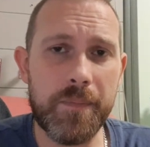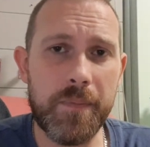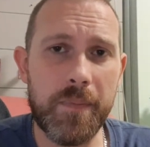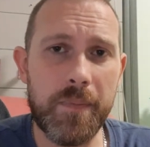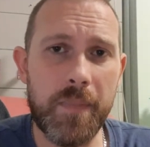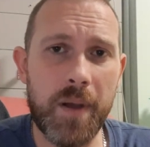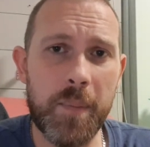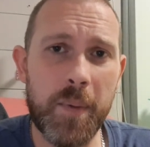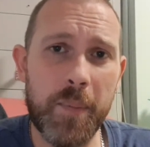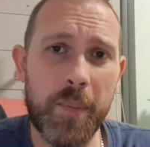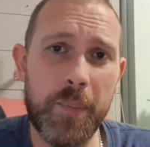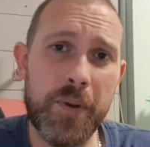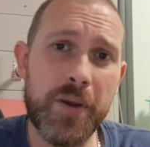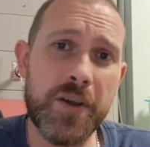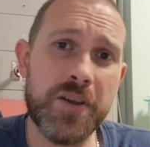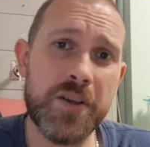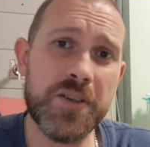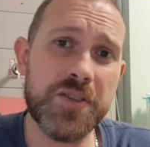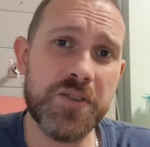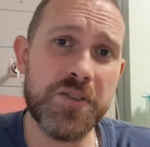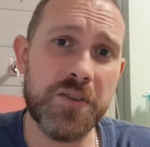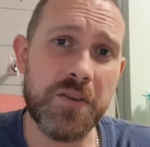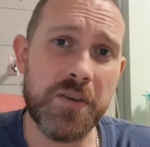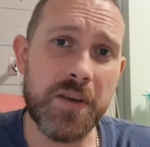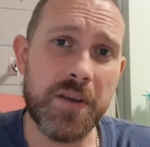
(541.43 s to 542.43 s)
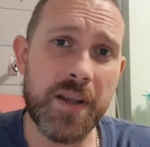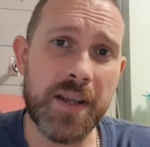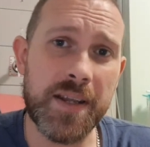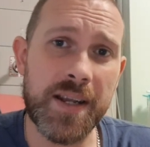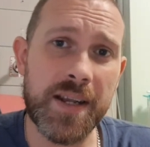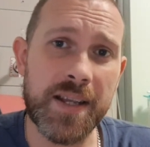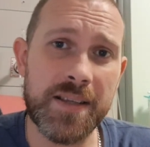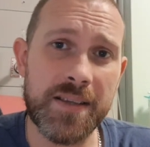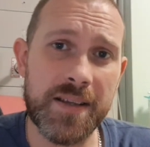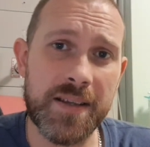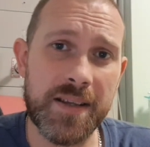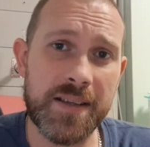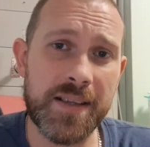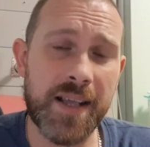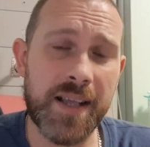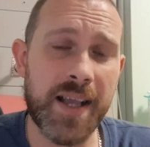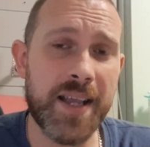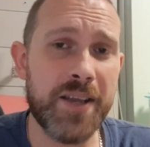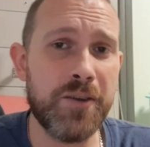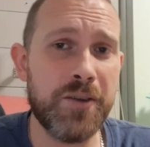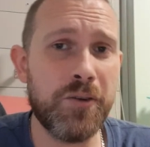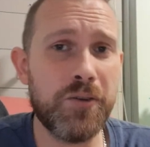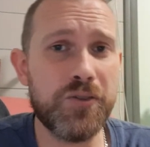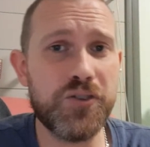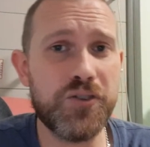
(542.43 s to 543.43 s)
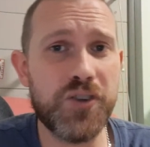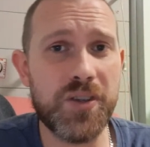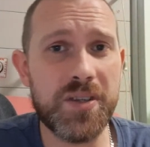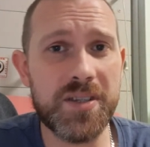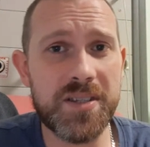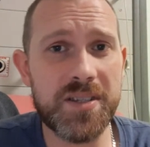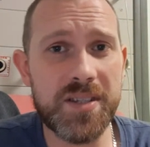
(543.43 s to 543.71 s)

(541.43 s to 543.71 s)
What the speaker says: I'm a person at the end of the day, not just